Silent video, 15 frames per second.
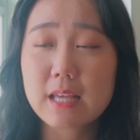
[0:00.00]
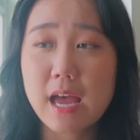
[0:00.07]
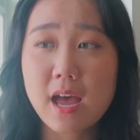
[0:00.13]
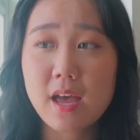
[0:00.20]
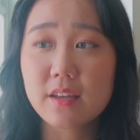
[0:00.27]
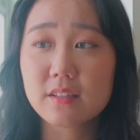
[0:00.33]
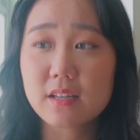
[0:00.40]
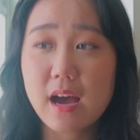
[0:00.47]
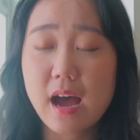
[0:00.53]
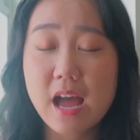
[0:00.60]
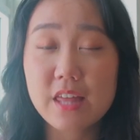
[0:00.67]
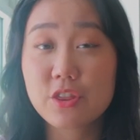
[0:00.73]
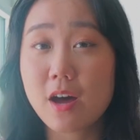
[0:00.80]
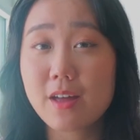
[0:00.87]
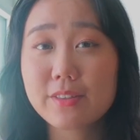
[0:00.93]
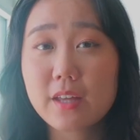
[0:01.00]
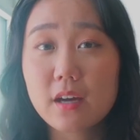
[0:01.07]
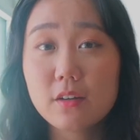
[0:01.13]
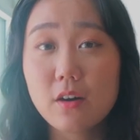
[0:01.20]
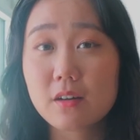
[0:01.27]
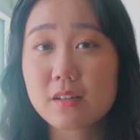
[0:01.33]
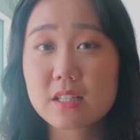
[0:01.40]
and I thought
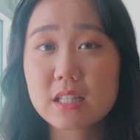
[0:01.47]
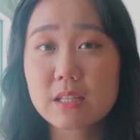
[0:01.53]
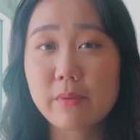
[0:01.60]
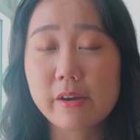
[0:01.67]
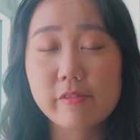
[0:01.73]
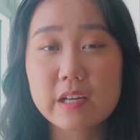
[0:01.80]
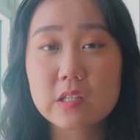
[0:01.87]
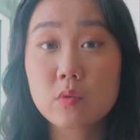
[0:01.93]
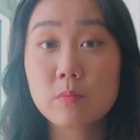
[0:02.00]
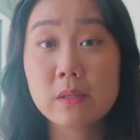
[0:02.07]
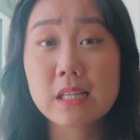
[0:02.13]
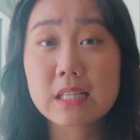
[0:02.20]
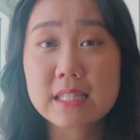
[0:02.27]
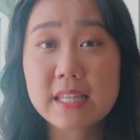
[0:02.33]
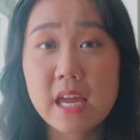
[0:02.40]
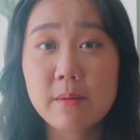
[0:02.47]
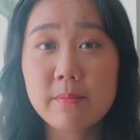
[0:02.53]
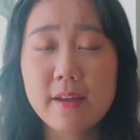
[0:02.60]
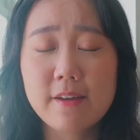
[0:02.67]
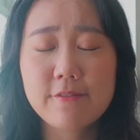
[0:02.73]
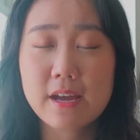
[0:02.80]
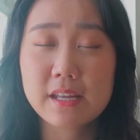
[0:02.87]
that honestly my grades would be the same
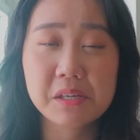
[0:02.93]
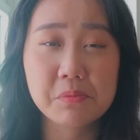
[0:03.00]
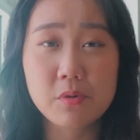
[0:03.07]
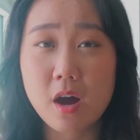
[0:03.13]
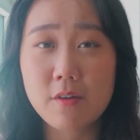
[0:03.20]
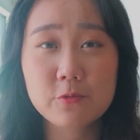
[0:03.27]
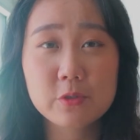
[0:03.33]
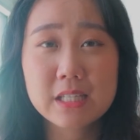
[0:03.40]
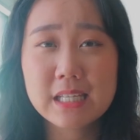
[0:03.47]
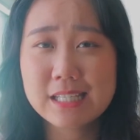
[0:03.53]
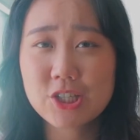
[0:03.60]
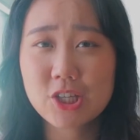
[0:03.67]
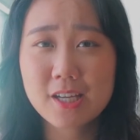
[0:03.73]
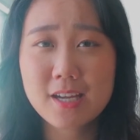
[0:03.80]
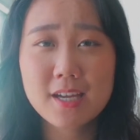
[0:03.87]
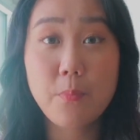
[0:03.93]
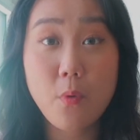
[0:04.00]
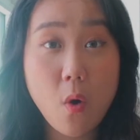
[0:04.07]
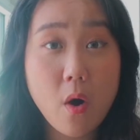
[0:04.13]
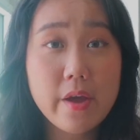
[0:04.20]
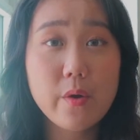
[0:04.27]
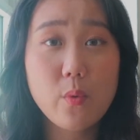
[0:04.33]
if any prof was teaching it.
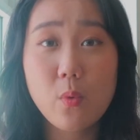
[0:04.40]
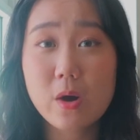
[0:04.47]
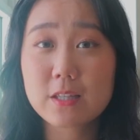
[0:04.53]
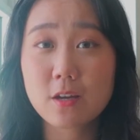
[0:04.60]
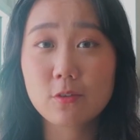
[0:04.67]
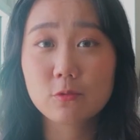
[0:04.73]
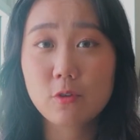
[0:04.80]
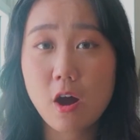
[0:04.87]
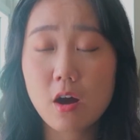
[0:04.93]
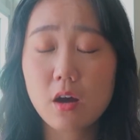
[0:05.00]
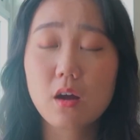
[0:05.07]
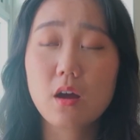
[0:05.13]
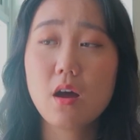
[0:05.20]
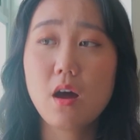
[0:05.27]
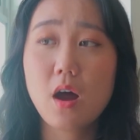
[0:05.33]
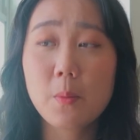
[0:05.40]
Boy, was I wrong.